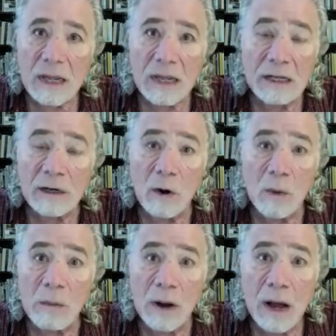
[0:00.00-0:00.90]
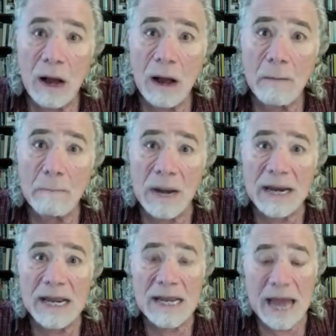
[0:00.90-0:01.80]
You know,
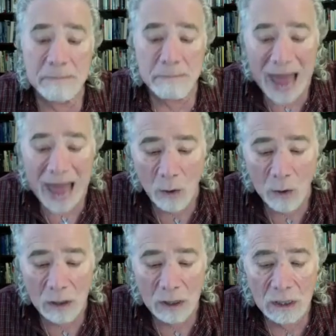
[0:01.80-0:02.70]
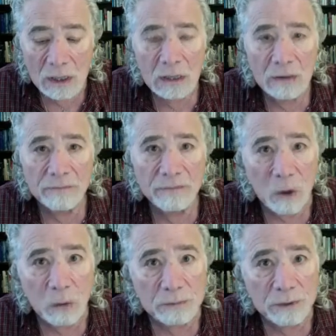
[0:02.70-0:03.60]
money and power
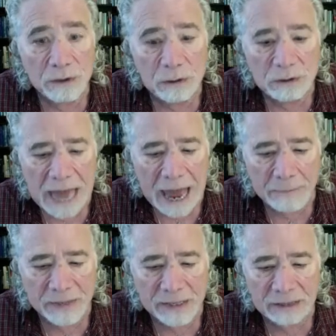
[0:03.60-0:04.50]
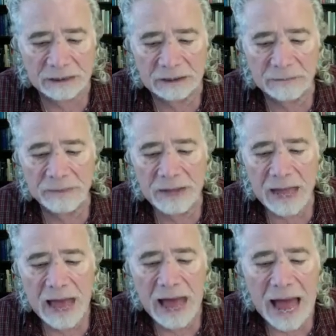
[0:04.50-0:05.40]
don't produce happiness.
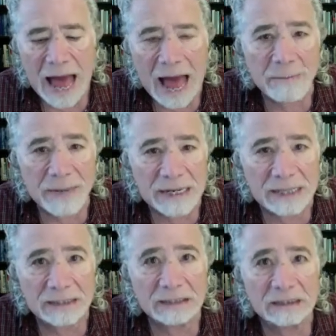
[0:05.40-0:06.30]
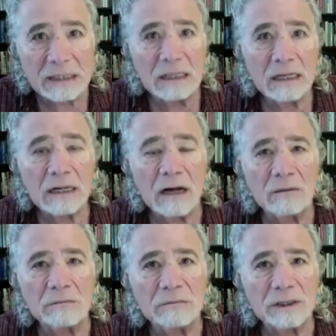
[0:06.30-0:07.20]
Happiness
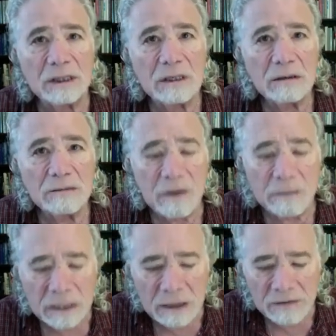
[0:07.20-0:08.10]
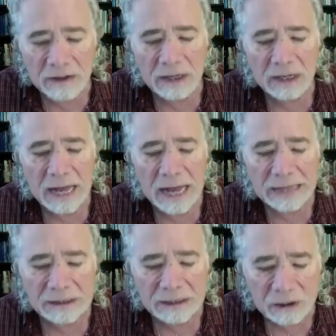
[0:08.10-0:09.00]
comes from living
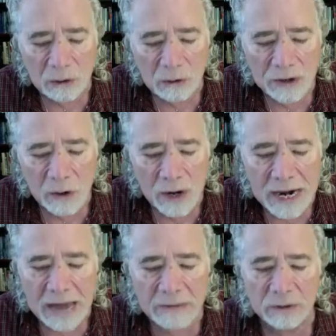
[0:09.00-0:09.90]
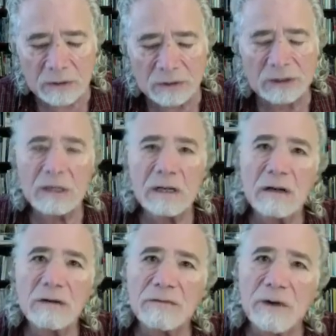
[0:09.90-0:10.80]
and serving our neighbors,
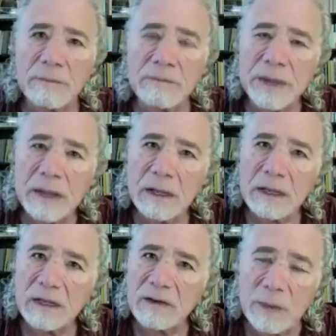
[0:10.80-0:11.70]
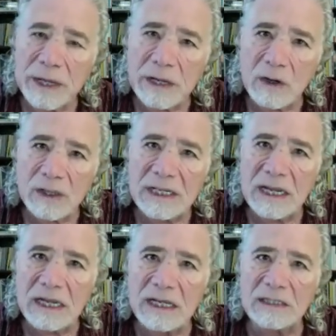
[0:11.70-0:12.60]
from doing good
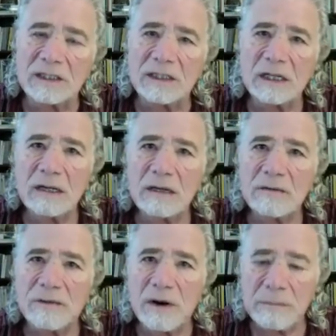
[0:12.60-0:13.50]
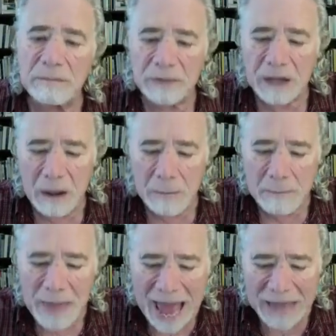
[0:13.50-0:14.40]
deeds, from
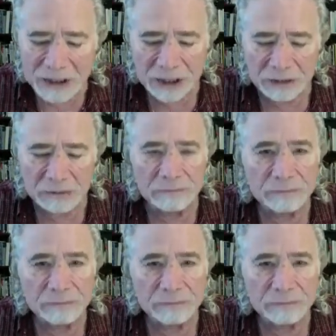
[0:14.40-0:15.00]
compassion.